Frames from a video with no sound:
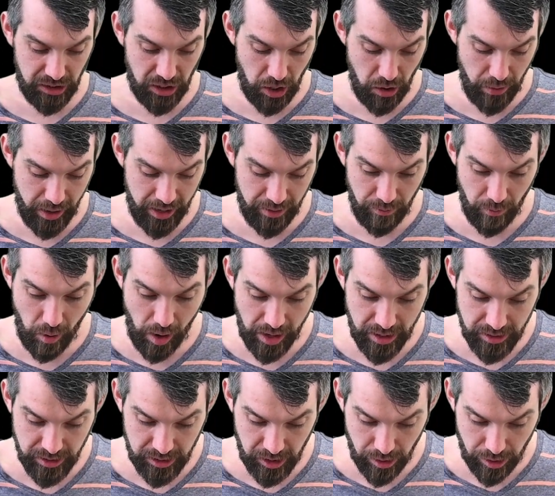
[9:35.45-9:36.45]
so it
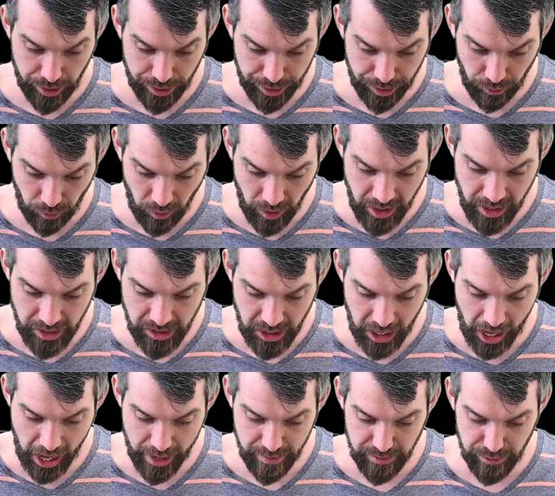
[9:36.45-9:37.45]
was 3
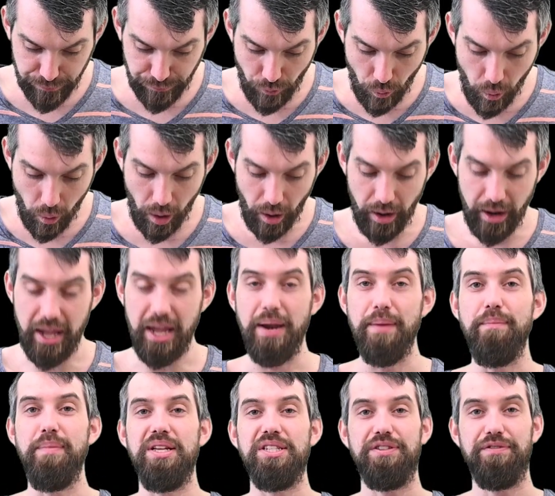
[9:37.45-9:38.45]
times 4,
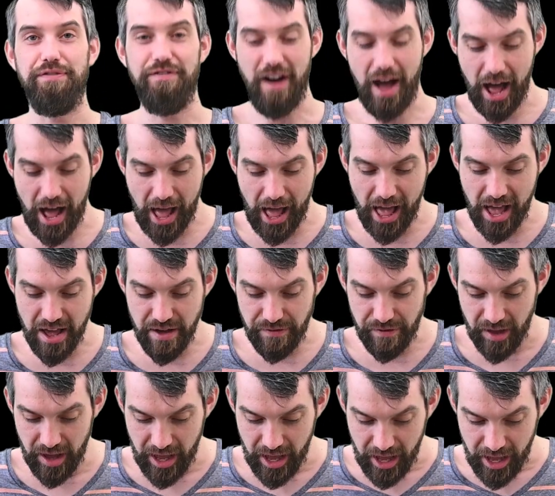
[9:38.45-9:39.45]
it missed 5.